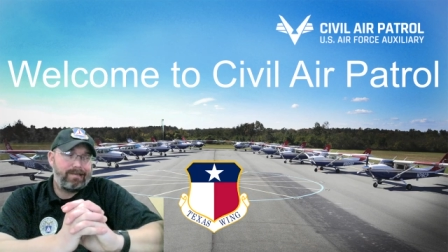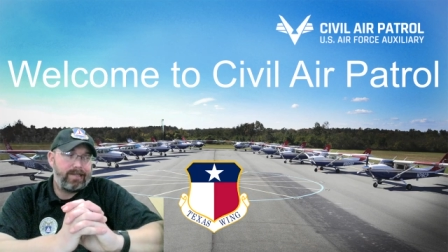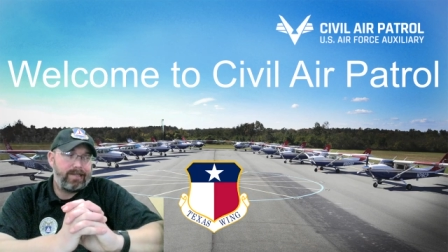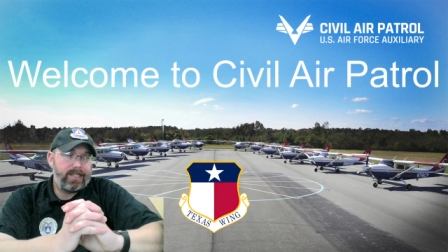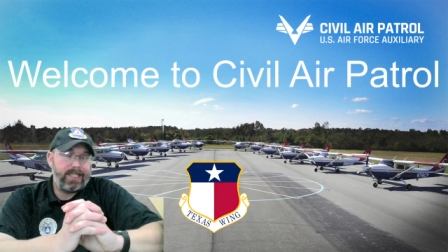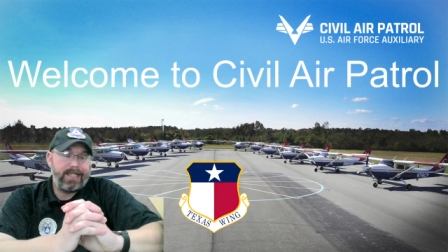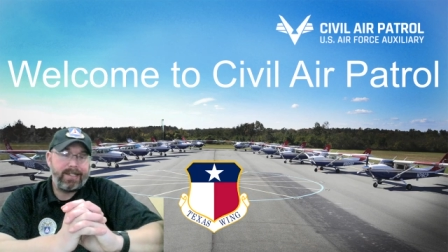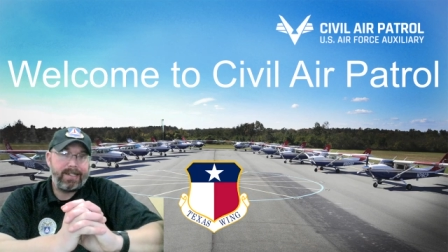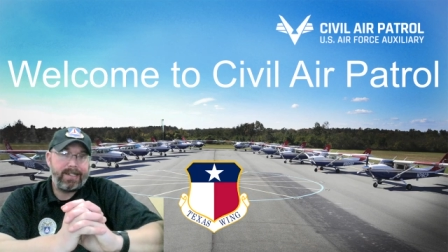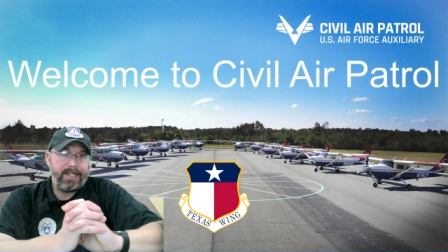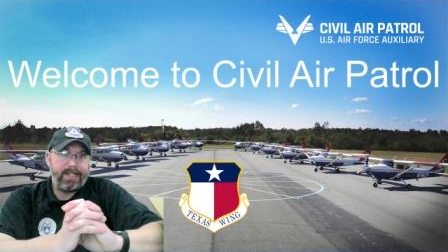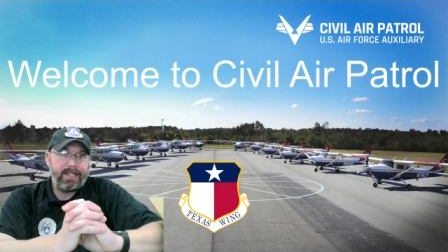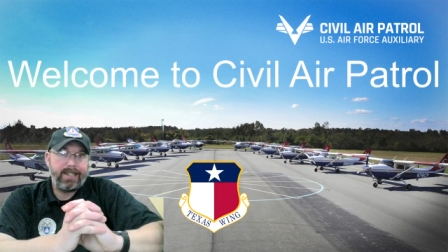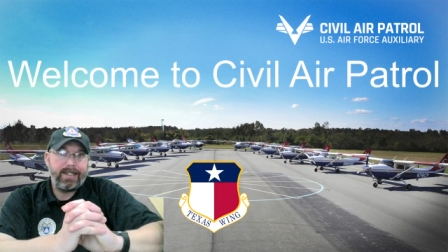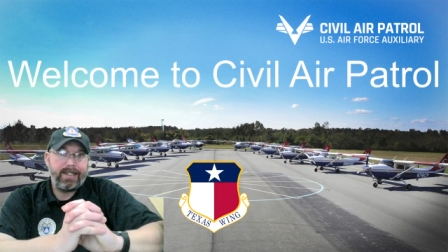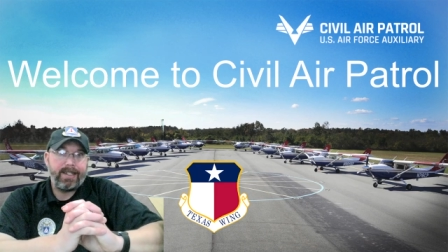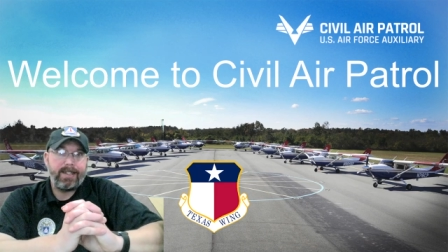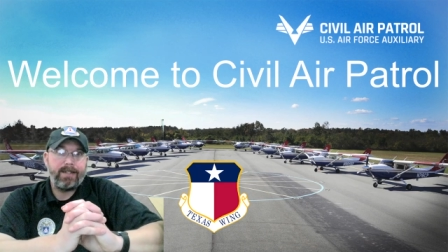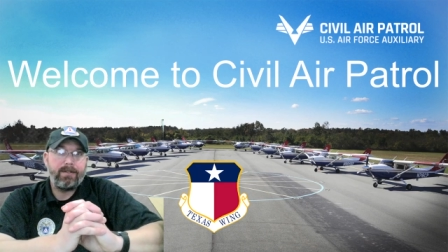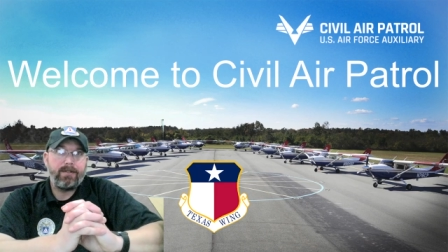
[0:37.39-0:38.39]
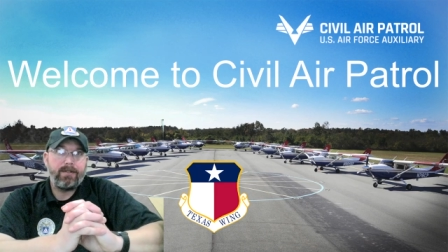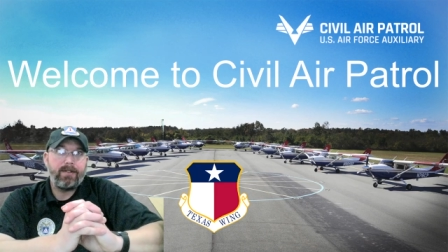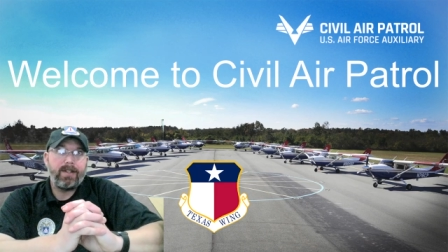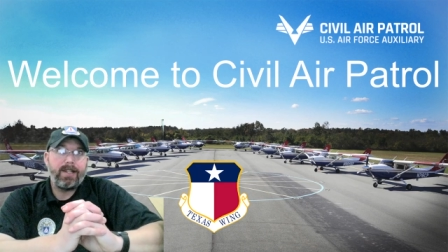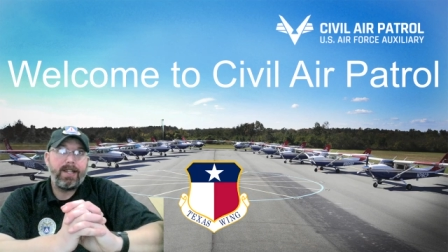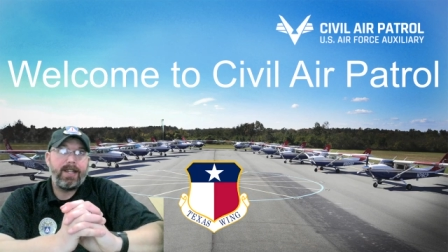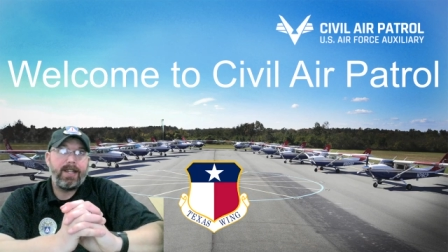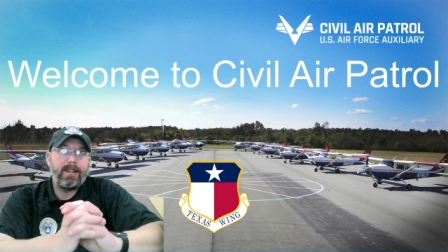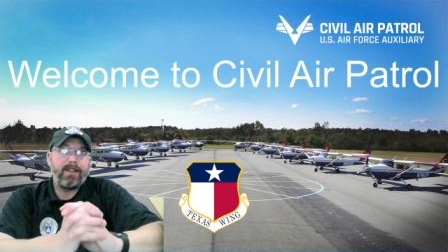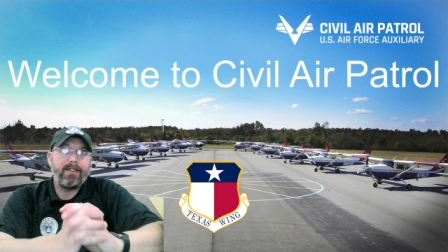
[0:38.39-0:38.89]
the internet didn't
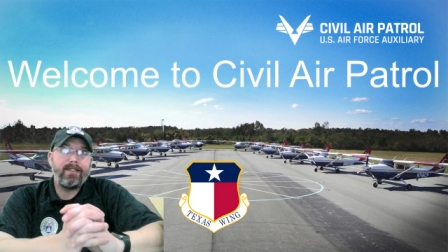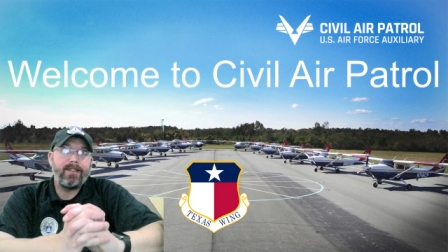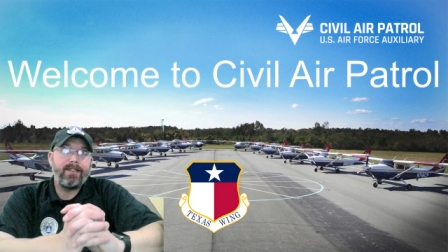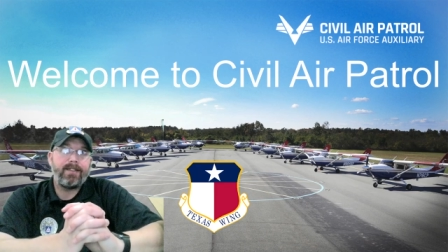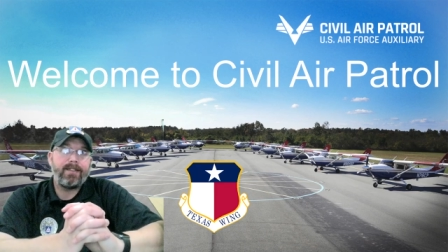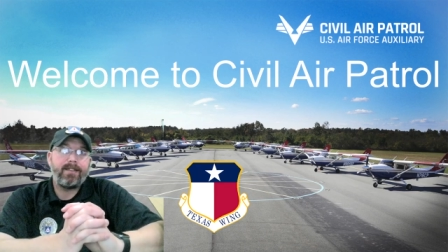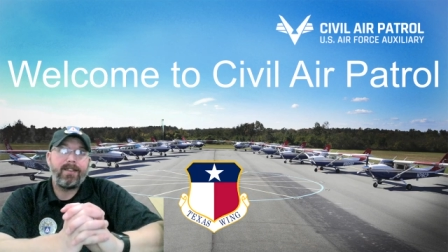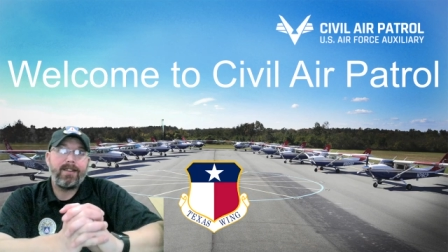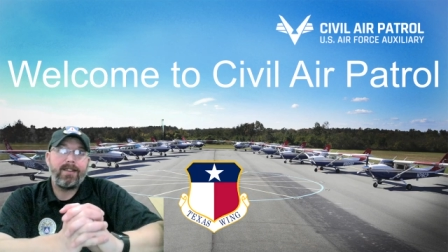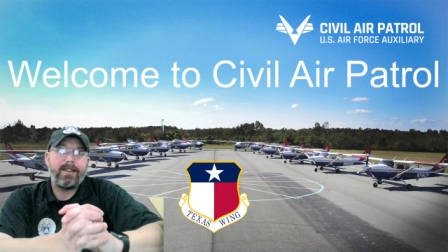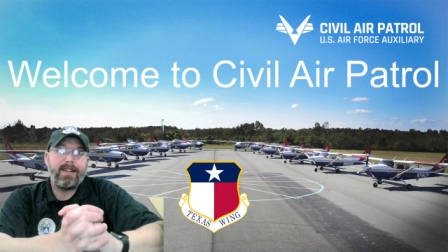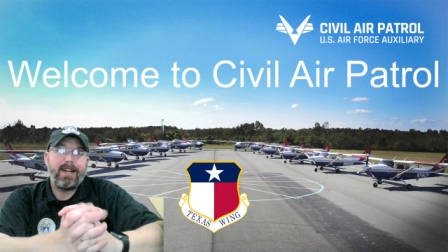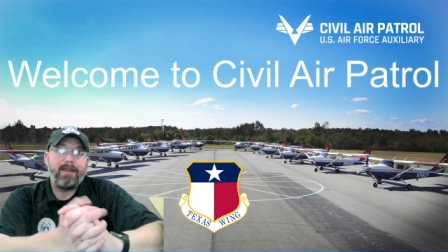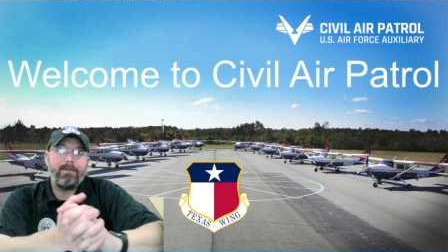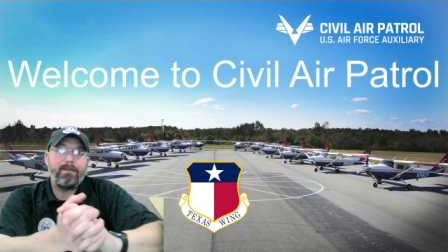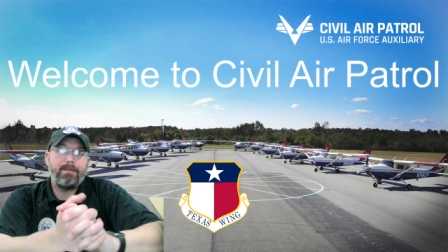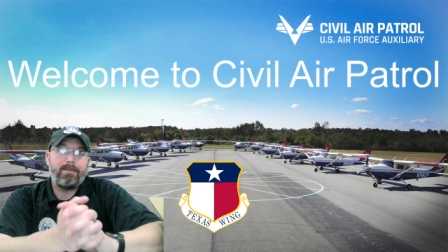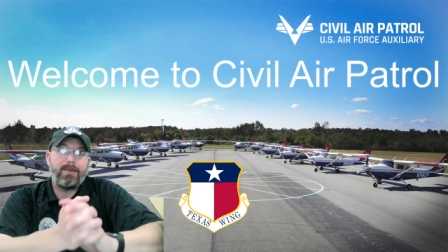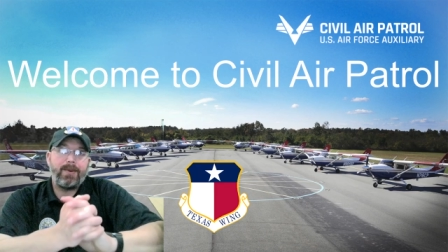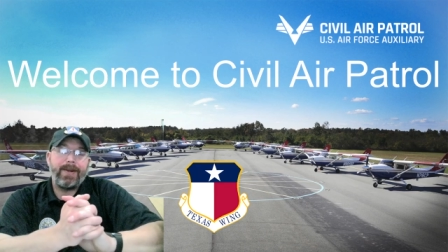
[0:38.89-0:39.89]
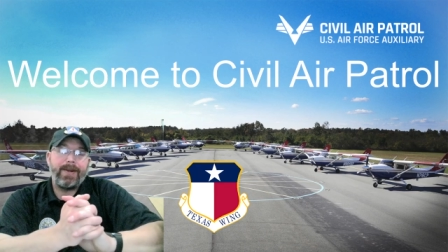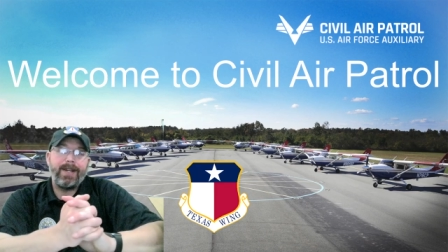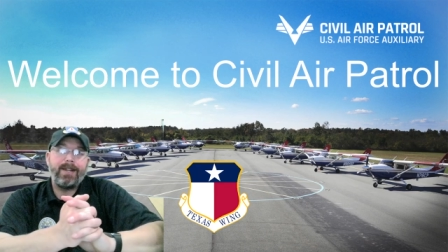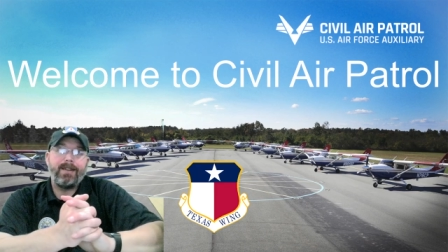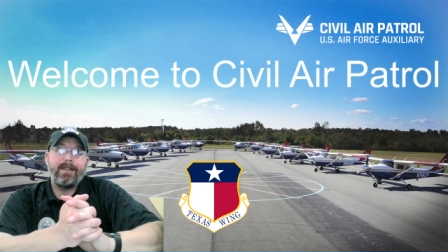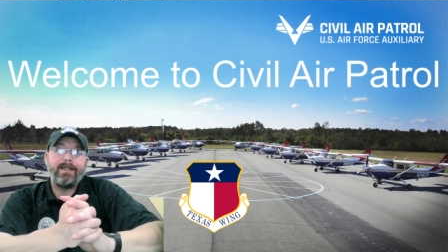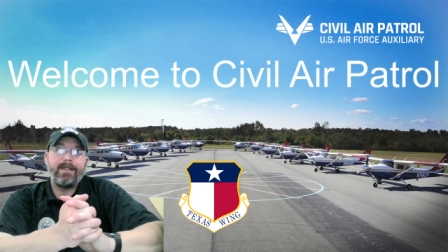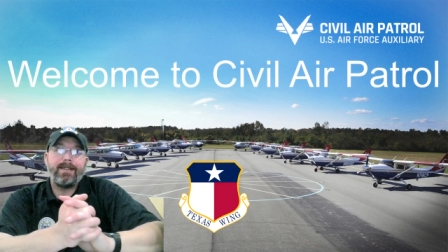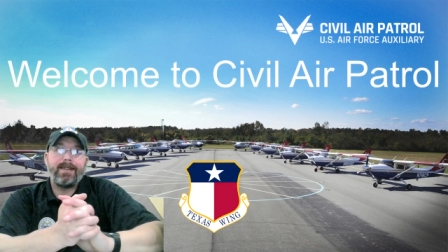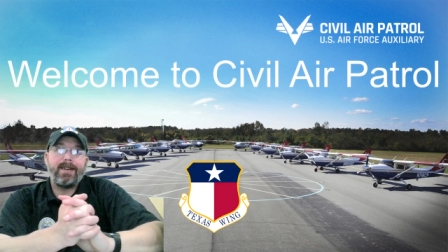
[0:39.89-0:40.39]
really exist at that point
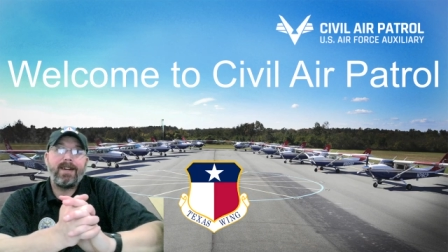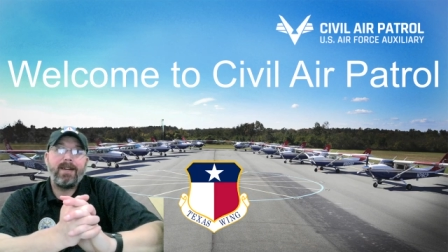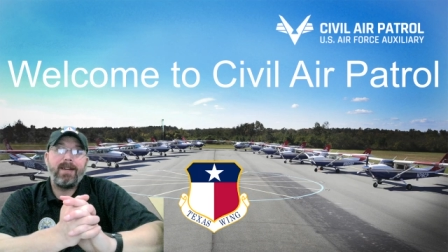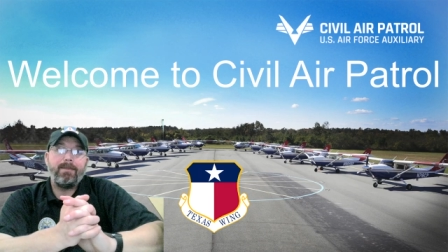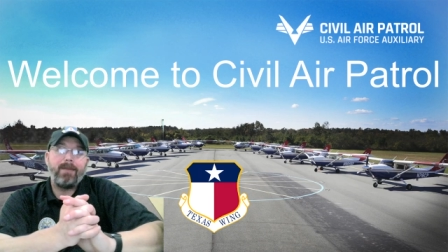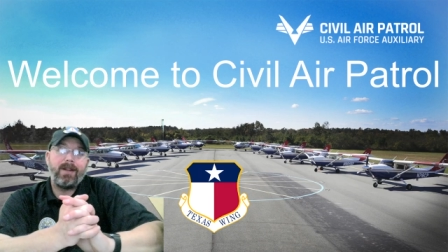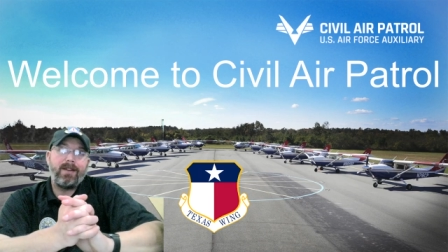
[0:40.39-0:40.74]
in time,